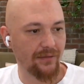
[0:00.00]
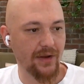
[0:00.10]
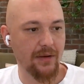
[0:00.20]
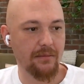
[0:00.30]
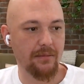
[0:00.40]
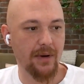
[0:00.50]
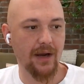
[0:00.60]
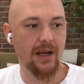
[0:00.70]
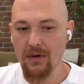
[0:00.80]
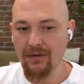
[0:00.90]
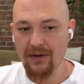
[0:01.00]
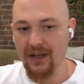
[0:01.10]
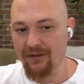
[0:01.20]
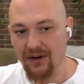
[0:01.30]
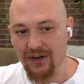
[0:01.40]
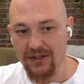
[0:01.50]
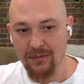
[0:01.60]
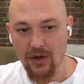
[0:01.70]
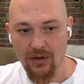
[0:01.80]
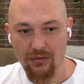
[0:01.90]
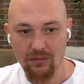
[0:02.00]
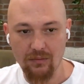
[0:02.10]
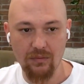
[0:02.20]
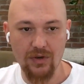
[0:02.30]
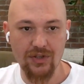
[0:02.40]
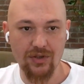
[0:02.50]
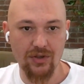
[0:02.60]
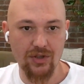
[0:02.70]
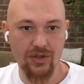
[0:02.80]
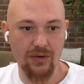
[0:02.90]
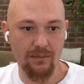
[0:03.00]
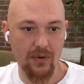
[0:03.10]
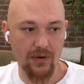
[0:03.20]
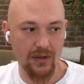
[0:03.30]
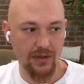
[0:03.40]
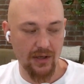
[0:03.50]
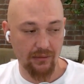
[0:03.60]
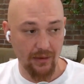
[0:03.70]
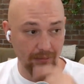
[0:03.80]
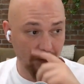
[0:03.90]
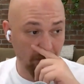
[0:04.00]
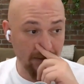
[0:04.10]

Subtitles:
of them, but we have a very small research component at Replit.